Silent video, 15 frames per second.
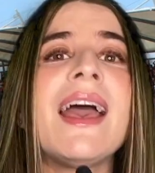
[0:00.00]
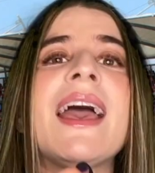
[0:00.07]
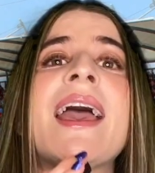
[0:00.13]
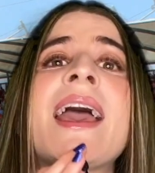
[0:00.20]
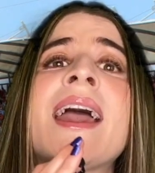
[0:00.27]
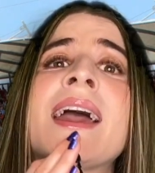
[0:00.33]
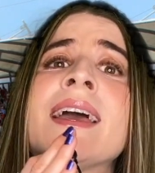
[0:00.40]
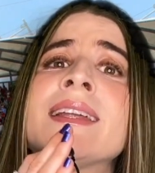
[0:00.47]

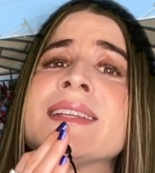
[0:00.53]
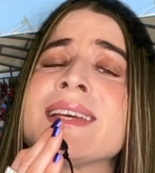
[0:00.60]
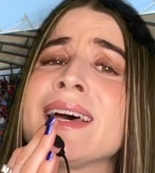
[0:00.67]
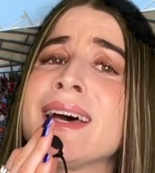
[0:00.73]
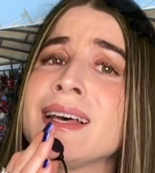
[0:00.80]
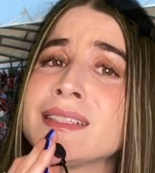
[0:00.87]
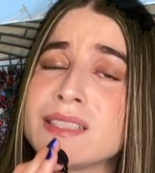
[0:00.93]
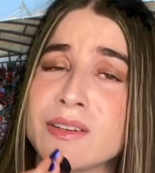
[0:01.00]
And
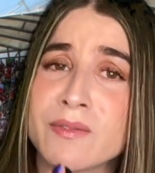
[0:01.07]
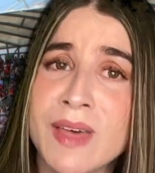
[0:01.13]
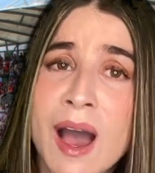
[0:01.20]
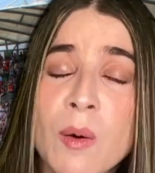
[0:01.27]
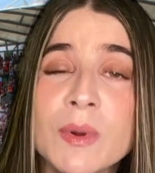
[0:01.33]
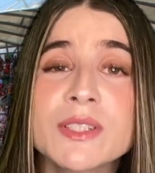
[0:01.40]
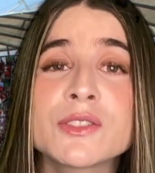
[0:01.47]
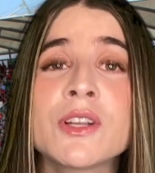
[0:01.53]
as if that
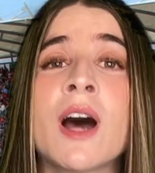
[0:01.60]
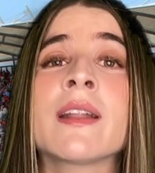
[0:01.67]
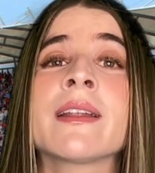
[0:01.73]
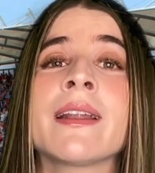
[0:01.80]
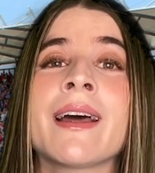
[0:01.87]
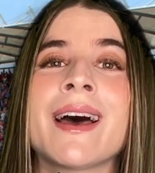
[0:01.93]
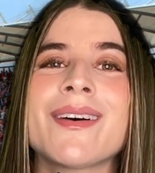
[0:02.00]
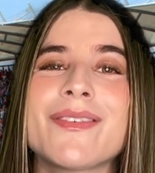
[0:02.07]
was not
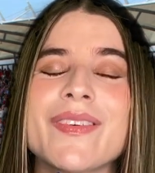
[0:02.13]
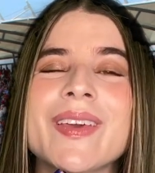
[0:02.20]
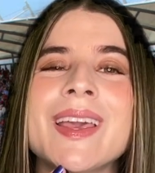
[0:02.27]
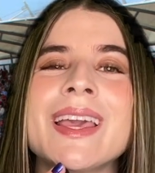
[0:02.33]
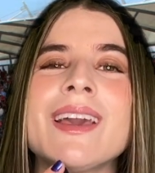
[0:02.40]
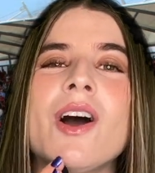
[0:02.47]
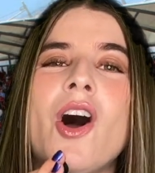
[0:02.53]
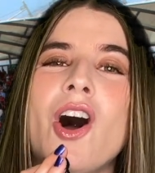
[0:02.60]
enough, he